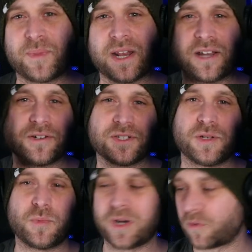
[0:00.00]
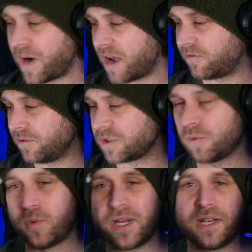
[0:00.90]
It enters you to win a raffle to
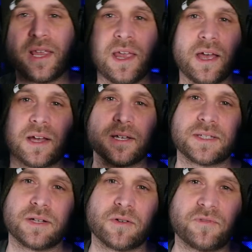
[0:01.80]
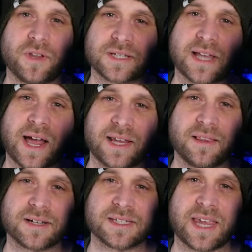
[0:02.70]
win a uh, Zero Flux
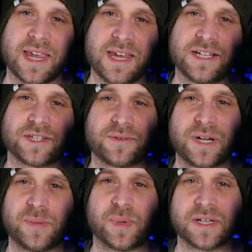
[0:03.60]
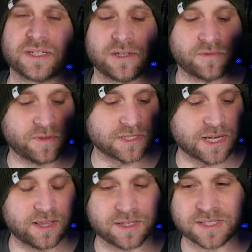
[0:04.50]
Hilux cage, 3D printed Zero Flux
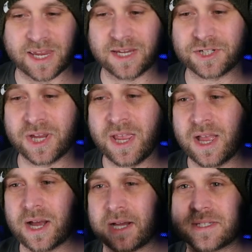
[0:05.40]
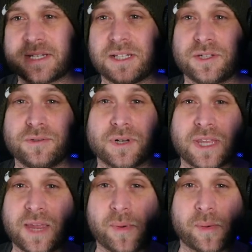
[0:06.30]
Hilux cage. Uh, stay tuned on
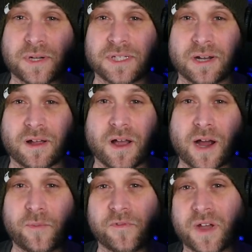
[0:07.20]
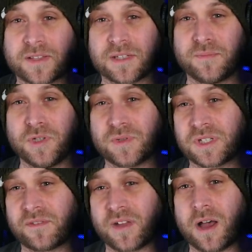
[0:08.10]
kpoprc.com. We've got some new
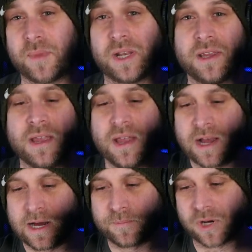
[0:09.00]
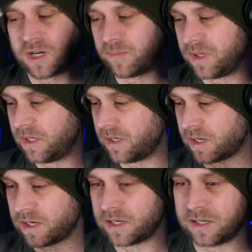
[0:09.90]
stuff coming. Um, we're gonna be,
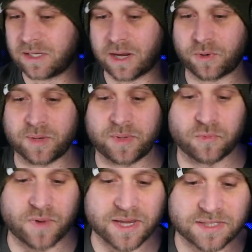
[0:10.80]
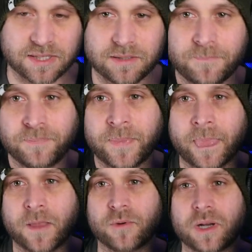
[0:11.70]
uh, yeah, we're gonna be resin
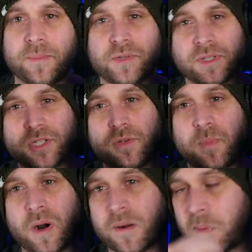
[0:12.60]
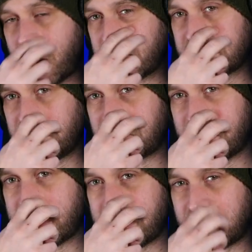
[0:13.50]
we're gonna be doing two-part epoxy
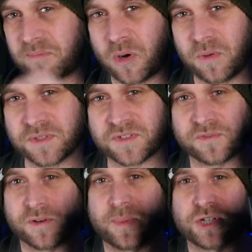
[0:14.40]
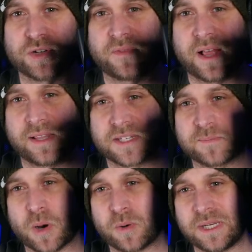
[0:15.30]
uh, molds for a bunch of LS
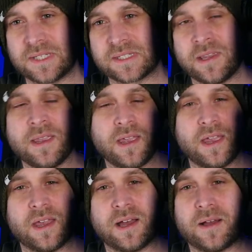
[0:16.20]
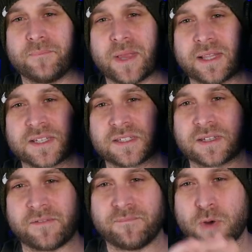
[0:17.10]
pokies, um, LS
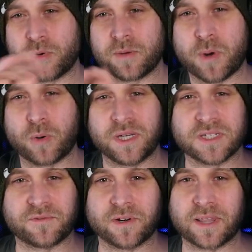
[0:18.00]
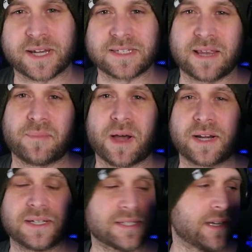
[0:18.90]
motor pokies for Lexan
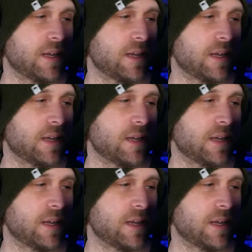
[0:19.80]
bodies.